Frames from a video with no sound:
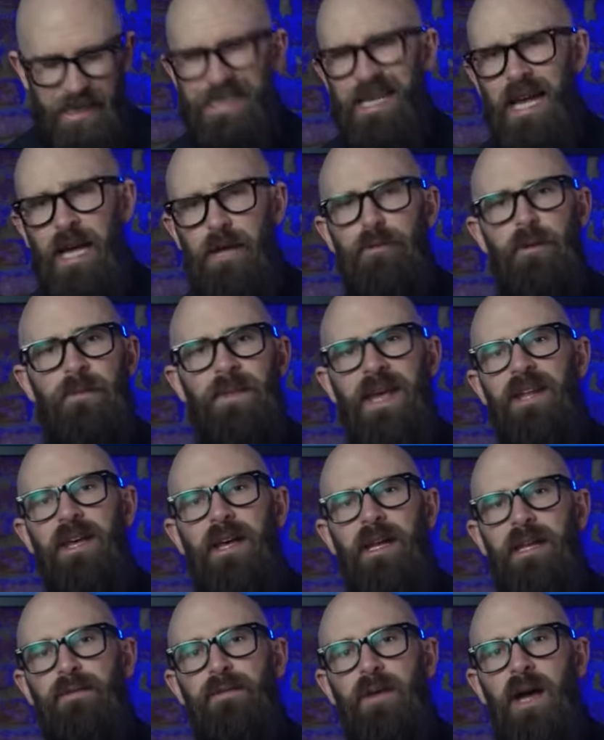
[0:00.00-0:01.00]
Aside from that
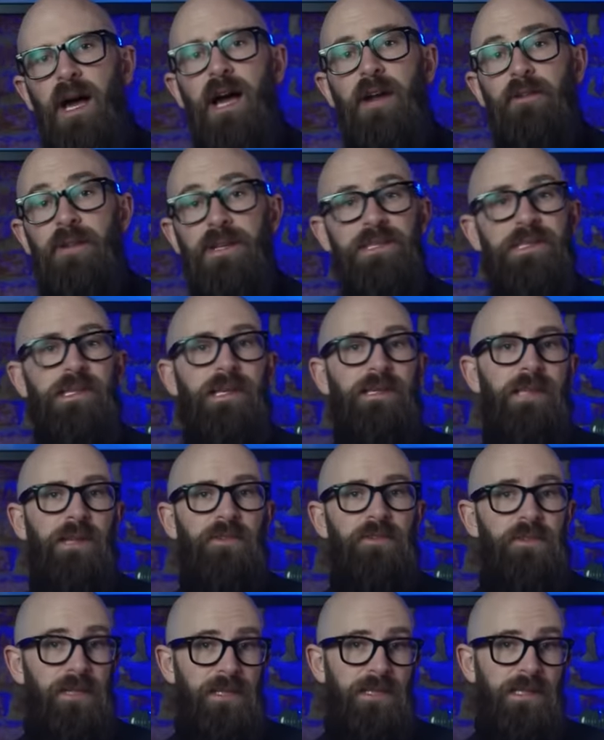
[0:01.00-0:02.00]
early fire in
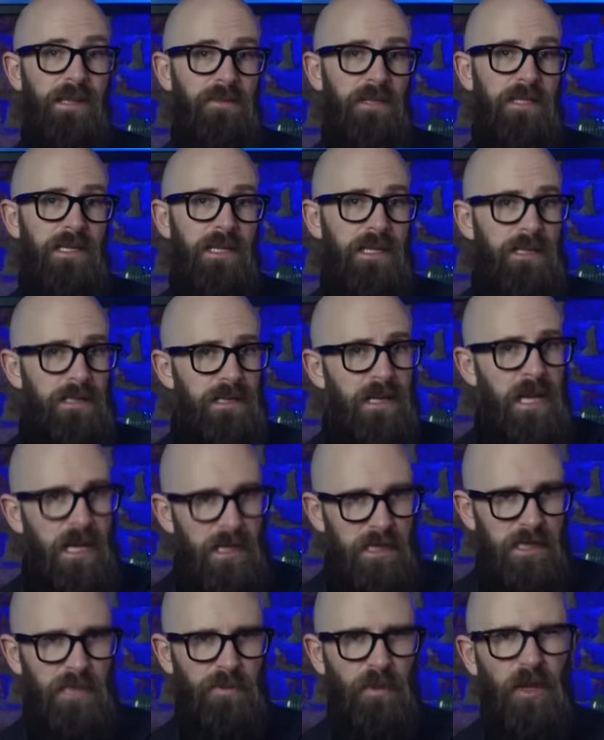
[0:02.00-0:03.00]
670, and
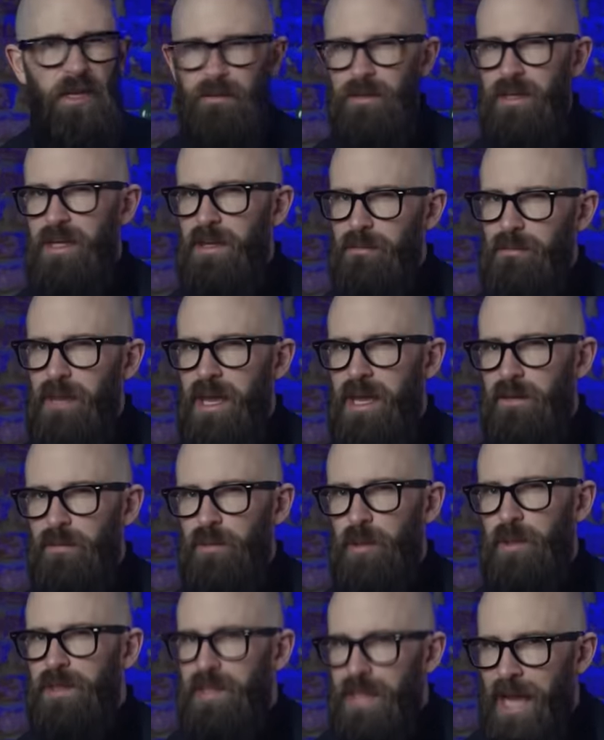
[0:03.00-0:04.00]
despite being made of
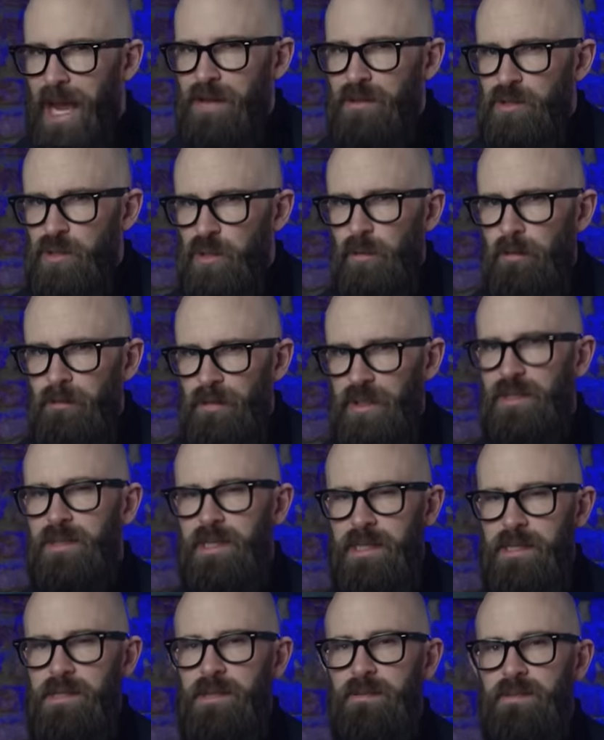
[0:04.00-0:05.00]
wood, the actual
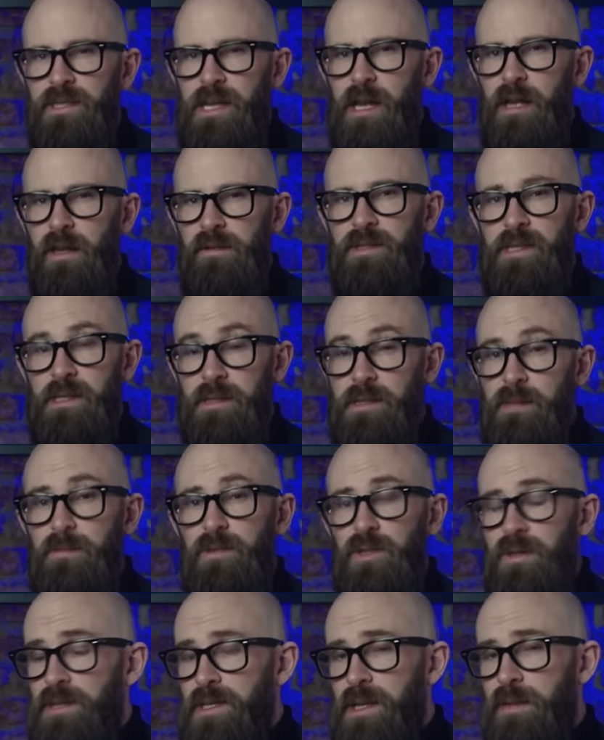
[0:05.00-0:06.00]
buildings themselves seem
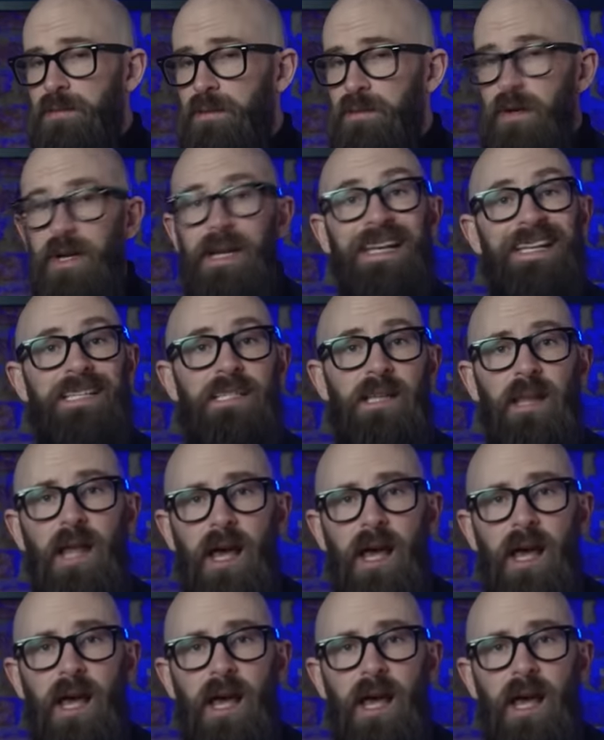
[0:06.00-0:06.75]
to have suffered very little